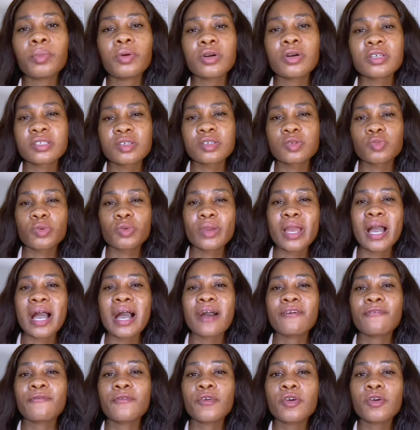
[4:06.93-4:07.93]
But since we
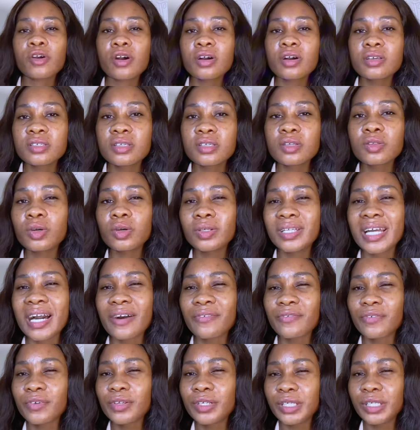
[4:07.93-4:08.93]
are focusing on
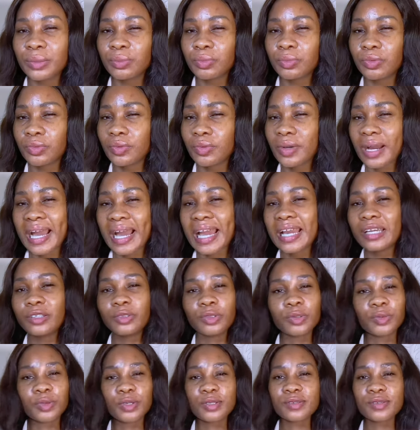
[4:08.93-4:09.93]
affordable, I
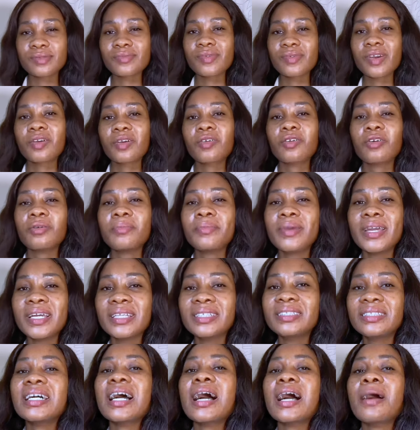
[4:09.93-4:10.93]
don't want to
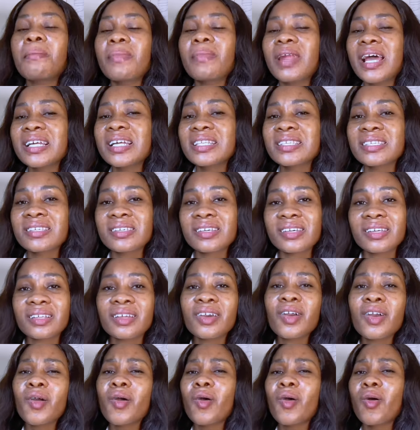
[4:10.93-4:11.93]
recommend Amlatin
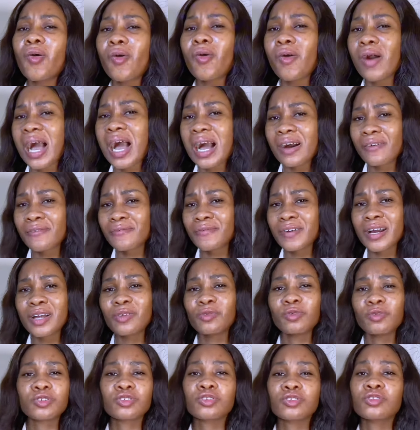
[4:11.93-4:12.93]
or Alpha
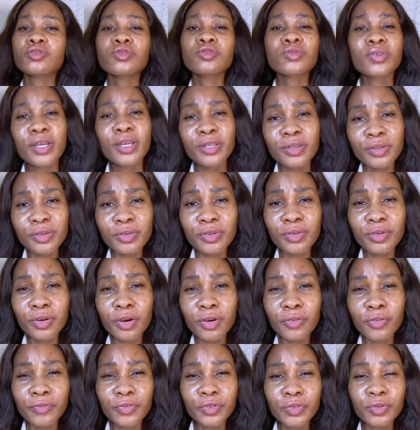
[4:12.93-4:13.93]
lotion to any
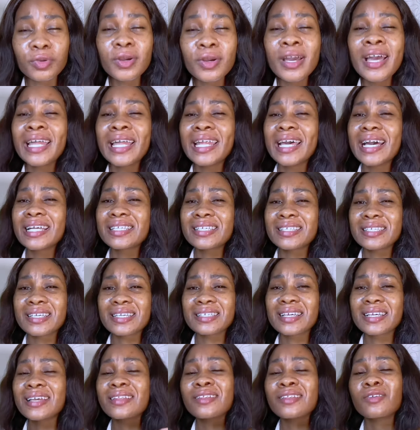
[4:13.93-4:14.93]
of you. That is
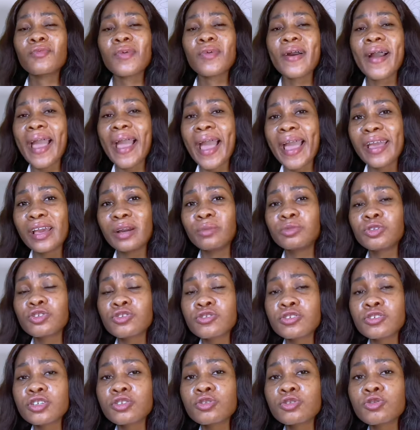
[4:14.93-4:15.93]
exactly why I am
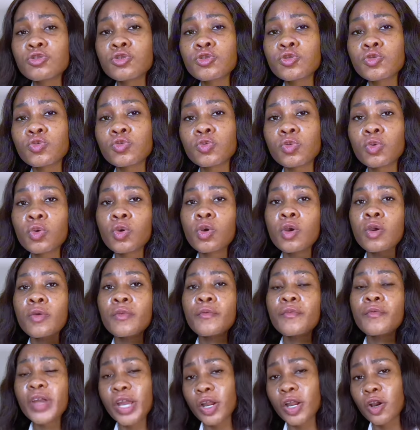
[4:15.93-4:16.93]
choosing to
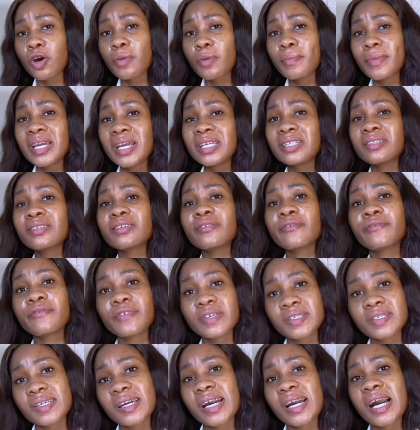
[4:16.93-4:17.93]
recommend the
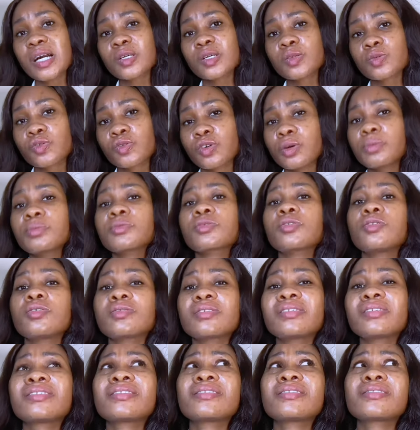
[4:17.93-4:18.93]
physical scrubs,
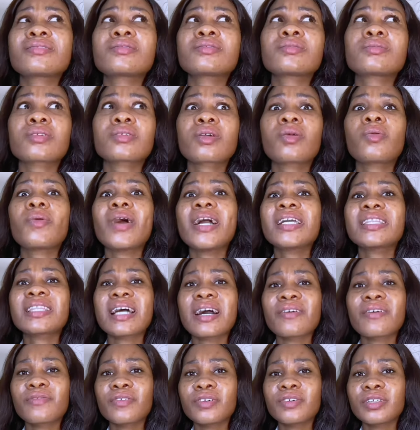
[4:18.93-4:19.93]
because it is quite
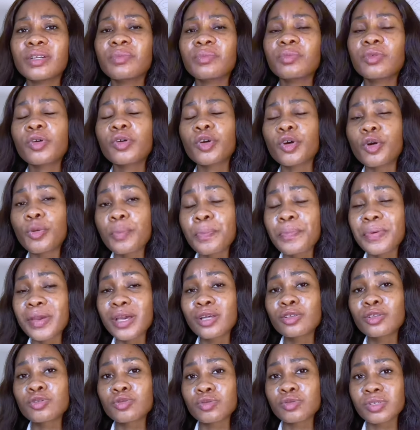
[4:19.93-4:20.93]
affordable
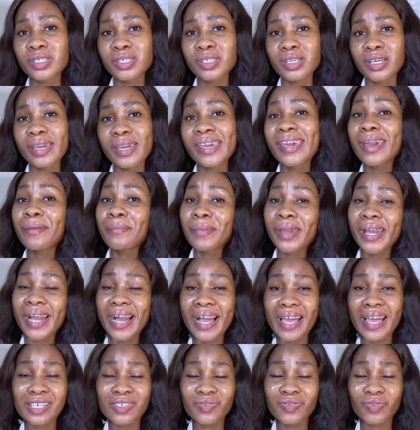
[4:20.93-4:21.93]
compared to the chemical
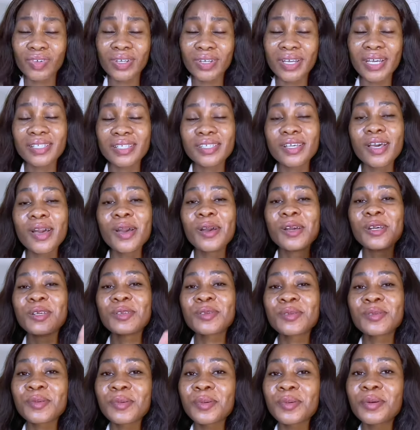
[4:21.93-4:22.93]
exfoliant.
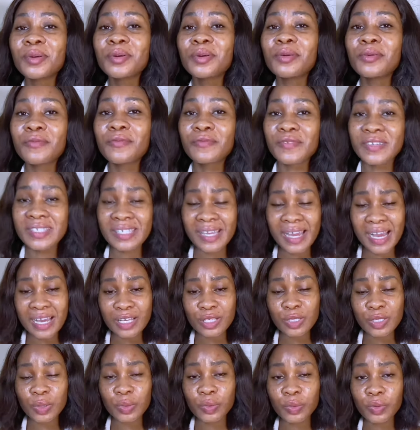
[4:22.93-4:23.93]
So physical
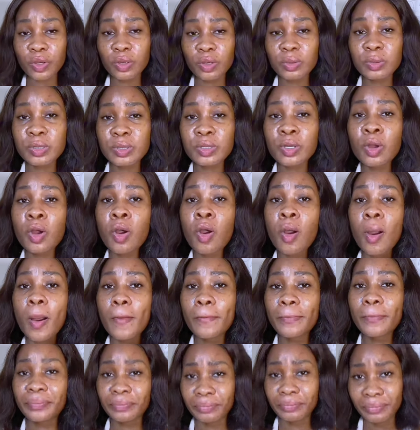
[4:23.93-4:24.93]
scrubs,
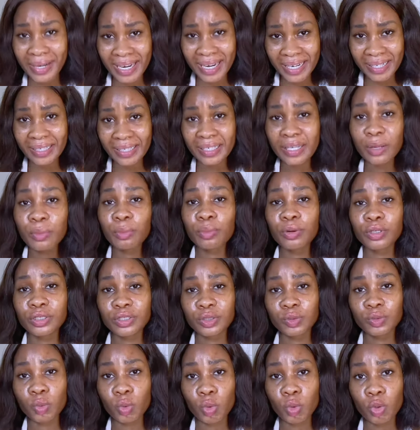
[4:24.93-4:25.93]
brightening
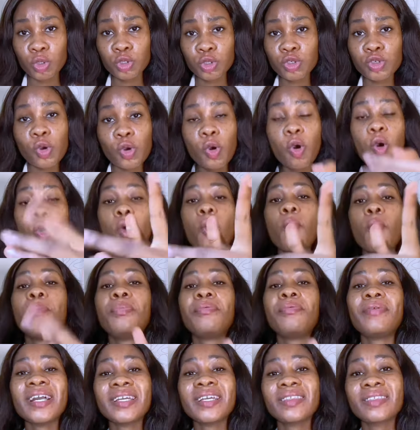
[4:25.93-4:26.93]
body wash, or
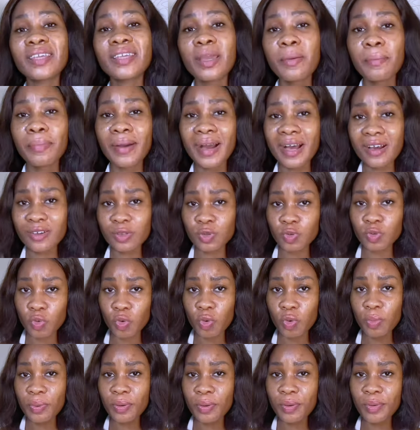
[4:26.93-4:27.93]
brightening bath
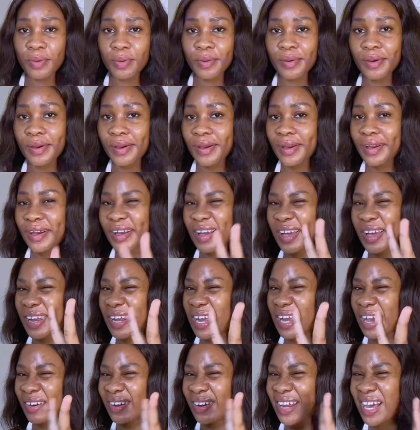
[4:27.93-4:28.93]
soap.
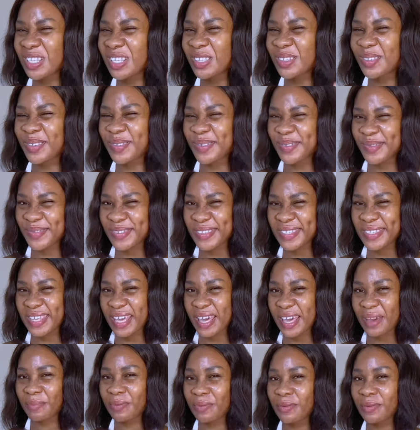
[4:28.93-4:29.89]
Now that is 2 steps.